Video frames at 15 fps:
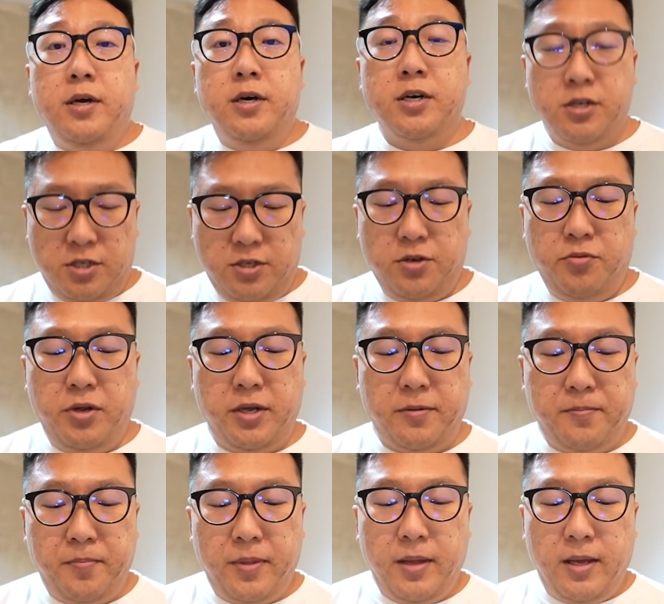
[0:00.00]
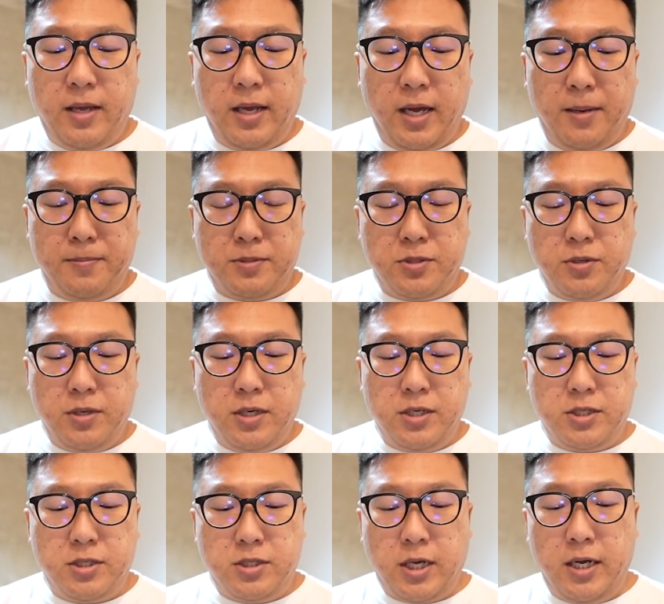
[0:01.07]
Ursaring. Yep, so a
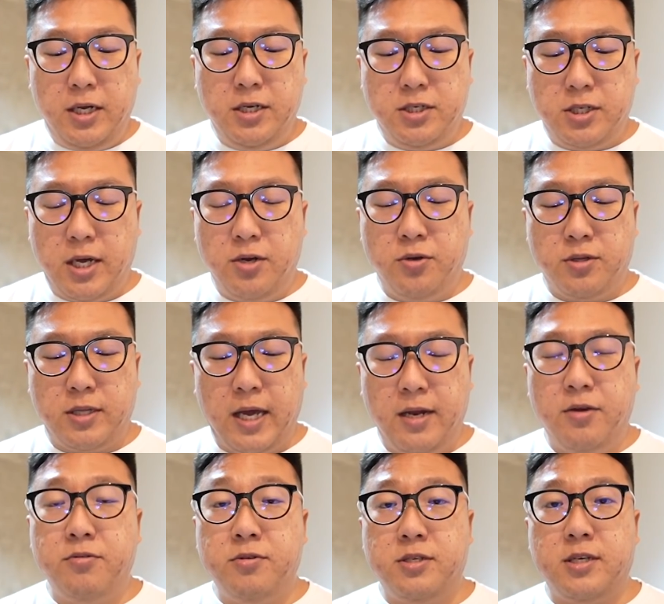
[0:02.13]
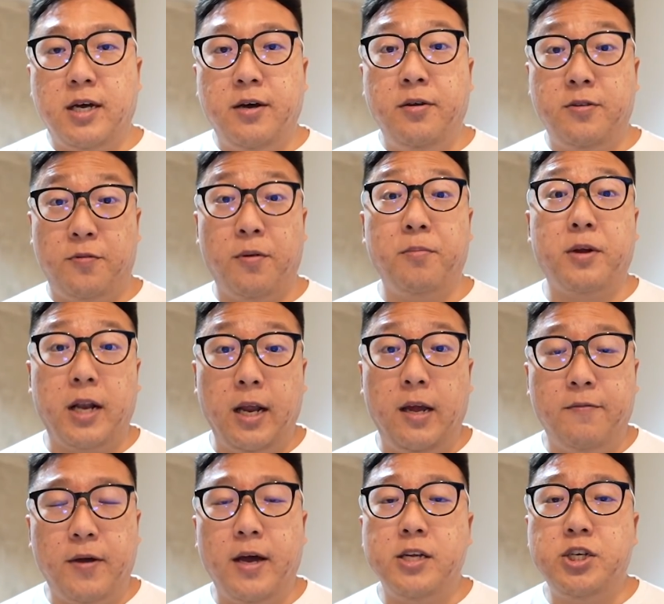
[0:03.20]
Shiny Shadow Rosa is from
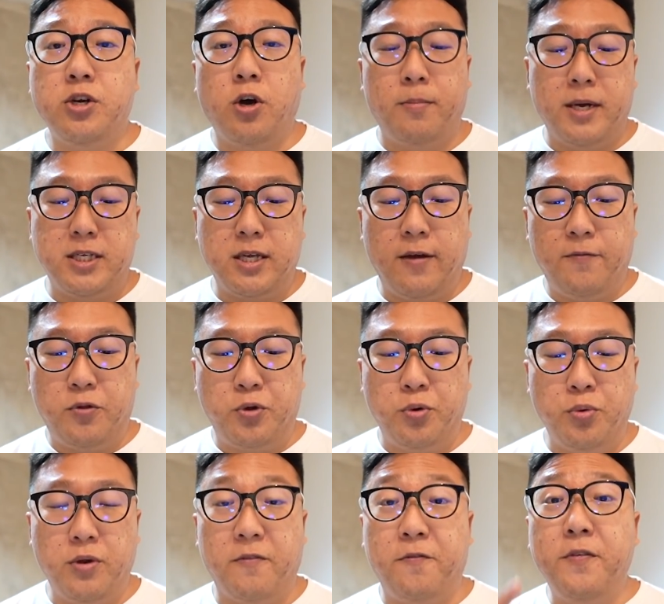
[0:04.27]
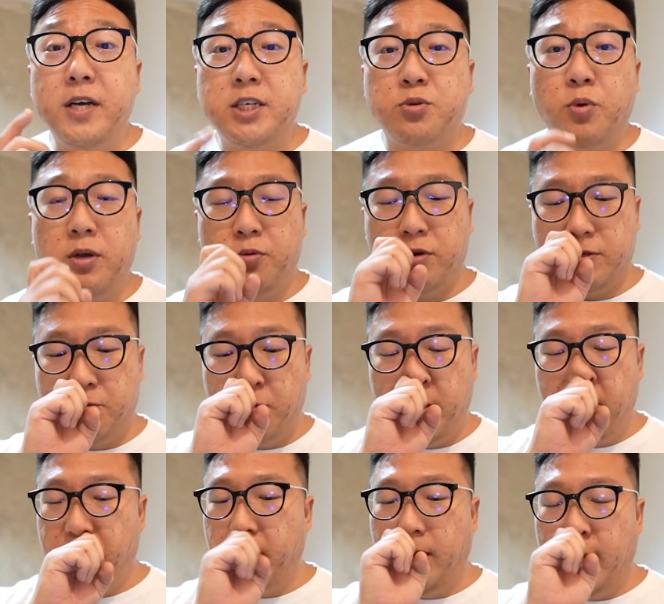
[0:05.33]
Cliff. I actually got myself 2. The first one was
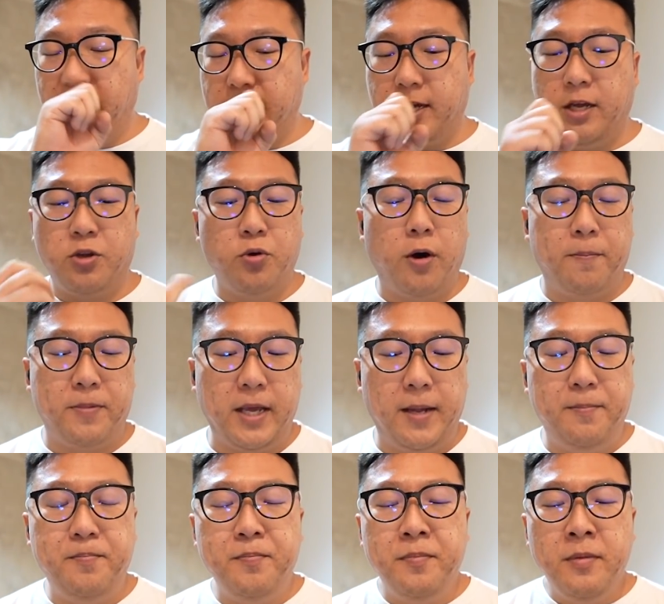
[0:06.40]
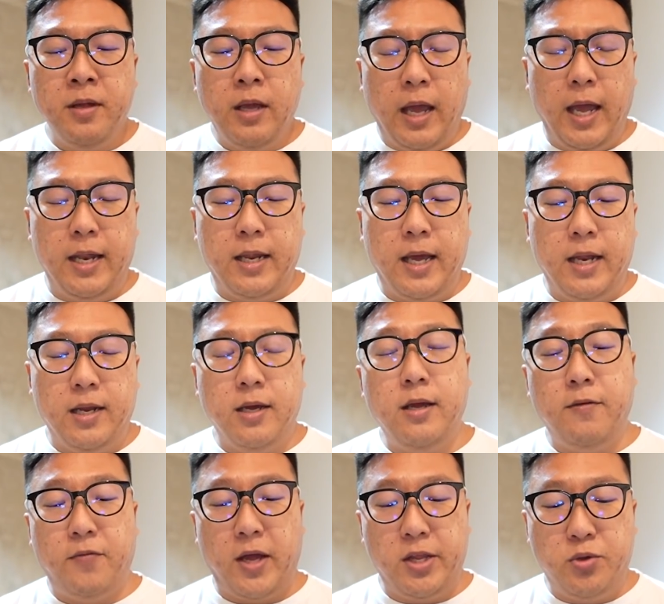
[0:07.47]
really, really lucky to obtain. And then
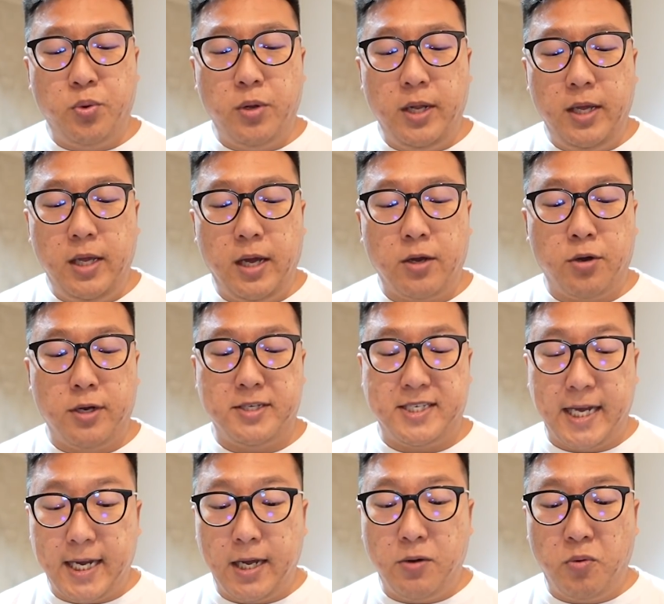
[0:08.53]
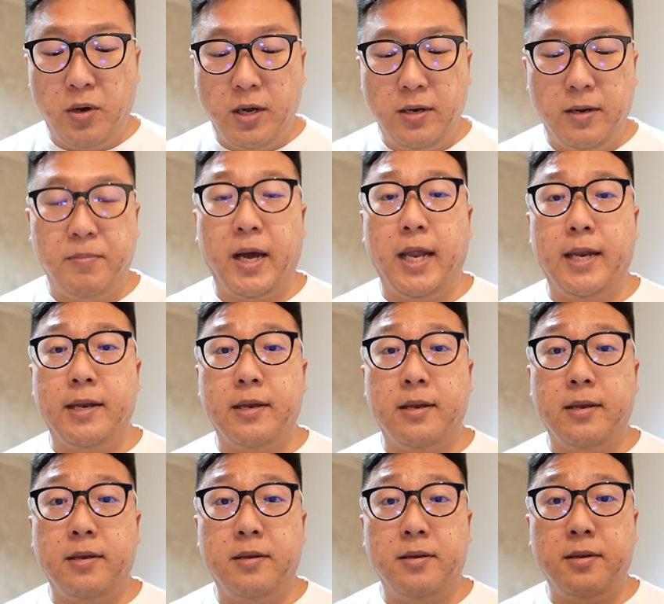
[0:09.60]
eventually I got a second one, but
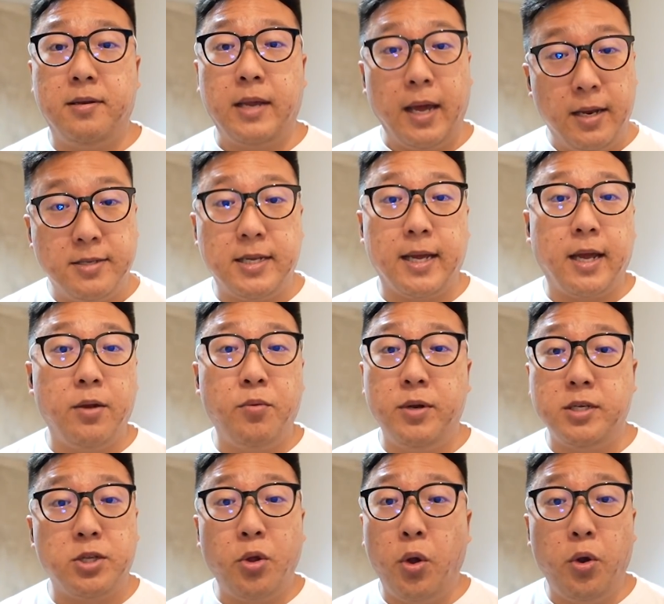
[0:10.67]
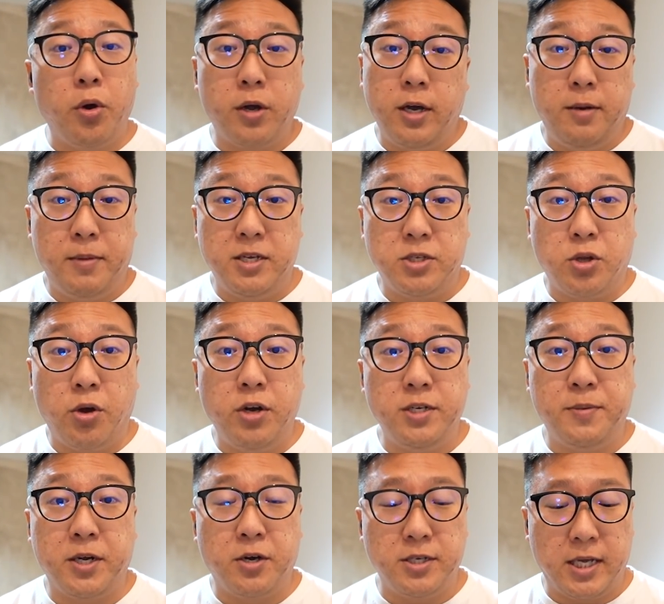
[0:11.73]
that second one is no longer in my storage
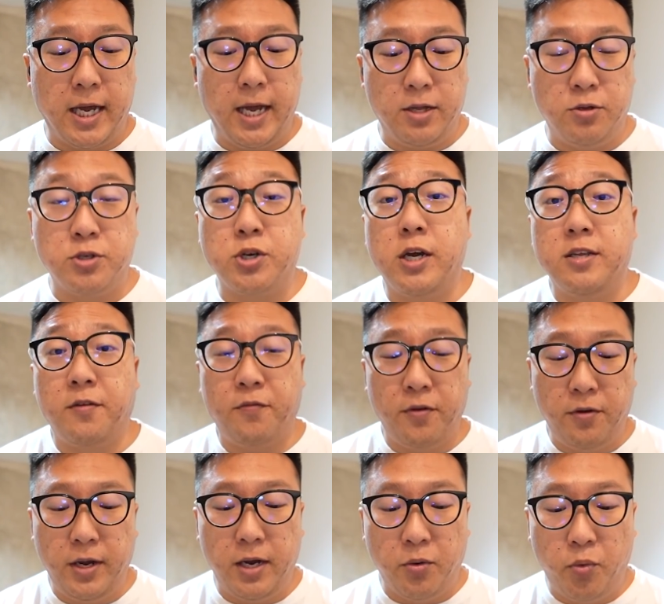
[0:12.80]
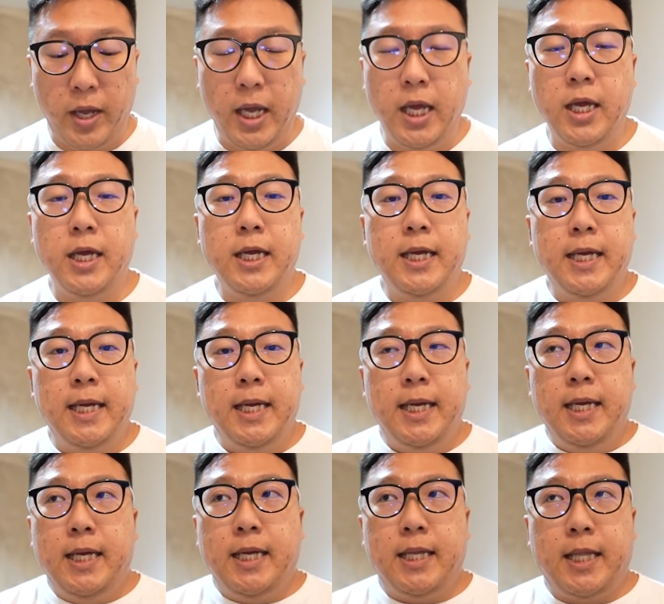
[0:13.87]
because I had to transfer it away,
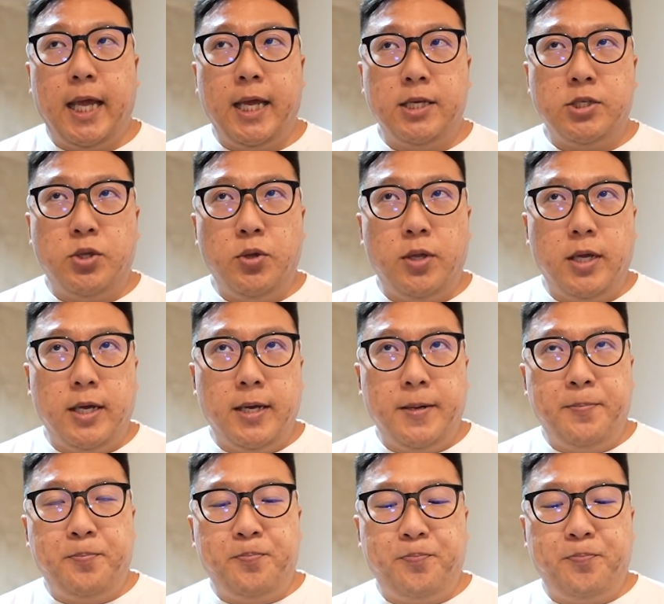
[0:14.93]
thanks to the